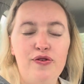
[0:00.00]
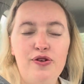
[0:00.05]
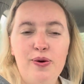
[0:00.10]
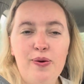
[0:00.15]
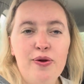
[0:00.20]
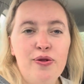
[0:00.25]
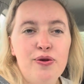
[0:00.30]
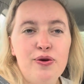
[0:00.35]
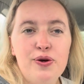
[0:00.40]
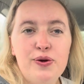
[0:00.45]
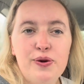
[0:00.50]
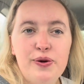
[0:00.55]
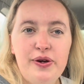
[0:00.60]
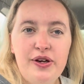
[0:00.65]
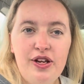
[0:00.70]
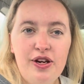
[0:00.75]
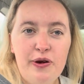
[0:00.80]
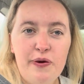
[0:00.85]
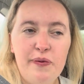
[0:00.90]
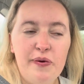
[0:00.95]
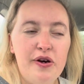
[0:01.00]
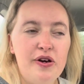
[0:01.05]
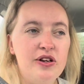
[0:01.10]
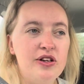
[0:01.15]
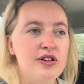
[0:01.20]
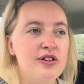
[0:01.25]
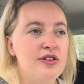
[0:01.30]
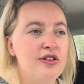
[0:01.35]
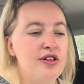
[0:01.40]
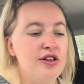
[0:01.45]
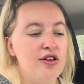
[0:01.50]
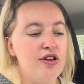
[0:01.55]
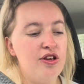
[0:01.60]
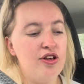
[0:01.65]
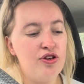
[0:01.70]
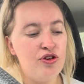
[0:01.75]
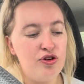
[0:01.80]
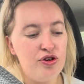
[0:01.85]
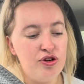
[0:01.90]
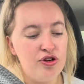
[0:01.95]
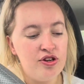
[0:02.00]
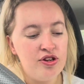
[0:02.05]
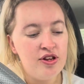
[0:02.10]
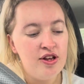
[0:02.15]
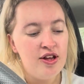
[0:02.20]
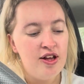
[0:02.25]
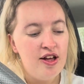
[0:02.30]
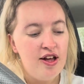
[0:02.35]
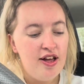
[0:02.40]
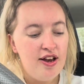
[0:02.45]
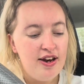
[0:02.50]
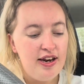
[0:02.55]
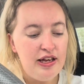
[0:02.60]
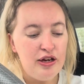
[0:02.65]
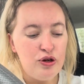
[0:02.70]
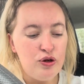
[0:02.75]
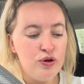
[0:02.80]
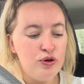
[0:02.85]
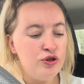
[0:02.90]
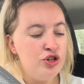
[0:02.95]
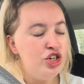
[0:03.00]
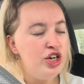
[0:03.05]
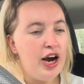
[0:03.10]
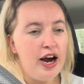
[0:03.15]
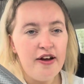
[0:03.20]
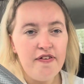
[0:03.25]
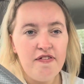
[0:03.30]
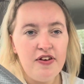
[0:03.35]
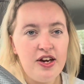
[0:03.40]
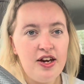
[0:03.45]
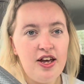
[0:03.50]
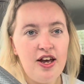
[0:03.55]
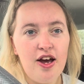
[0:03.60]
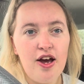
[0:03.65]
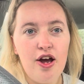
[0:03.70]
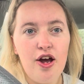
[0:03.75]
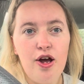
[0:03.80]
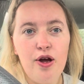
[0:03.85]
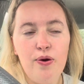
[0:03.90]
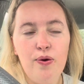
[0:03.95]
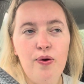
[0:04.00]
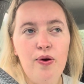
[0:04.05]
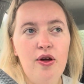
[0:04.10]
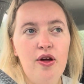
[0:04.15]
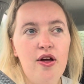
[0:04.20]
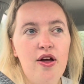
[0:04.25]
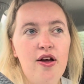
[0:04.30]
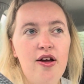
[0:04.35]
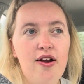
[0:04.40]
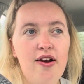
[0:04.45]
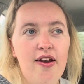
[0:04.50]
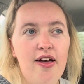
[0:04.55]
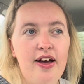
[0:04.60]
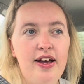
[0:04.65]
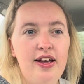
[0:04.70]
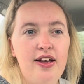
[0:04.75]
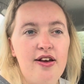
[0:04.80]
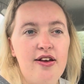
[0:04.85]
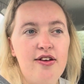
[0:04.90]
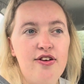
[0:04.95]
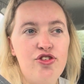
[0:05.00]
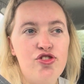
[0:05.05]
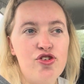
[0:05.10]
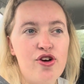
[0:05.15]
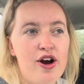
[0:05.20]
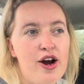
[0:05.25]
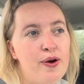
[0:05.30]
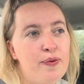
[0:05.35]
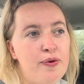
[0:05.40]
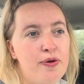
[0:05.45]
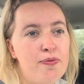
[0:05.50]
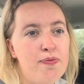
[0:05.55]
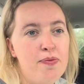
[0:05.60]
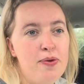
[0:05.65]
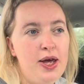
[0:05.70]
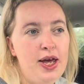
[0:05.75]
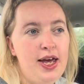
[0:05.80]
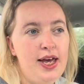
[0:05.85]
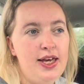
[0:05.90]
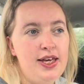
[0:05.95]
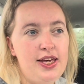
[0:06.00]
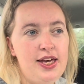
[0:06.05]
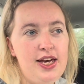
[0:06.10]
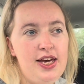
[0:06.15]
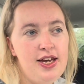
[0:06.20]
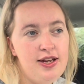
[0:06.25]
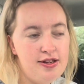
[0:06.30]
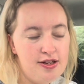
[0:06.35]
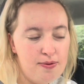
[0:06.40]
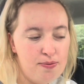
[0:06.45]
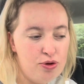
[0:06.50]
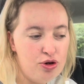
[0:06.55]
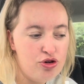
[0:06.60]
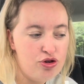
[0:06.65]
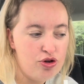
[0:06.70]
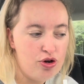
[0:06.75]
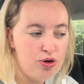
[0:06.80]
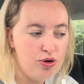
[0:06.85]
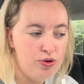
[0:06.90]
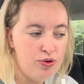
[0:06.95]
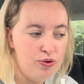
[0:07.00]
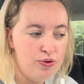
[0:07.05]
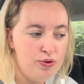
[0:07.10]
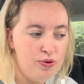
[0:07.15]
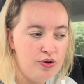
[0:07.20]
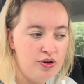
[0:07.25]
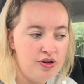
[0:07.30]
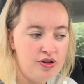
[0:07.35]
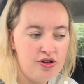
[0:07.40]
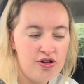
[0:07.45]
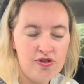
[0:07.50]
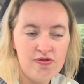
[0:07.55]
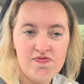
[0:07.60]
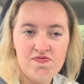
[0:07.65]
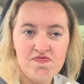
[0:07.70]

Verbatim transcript: So I thought, you know what, a good little chatty video, like drive with me eating McDonald's,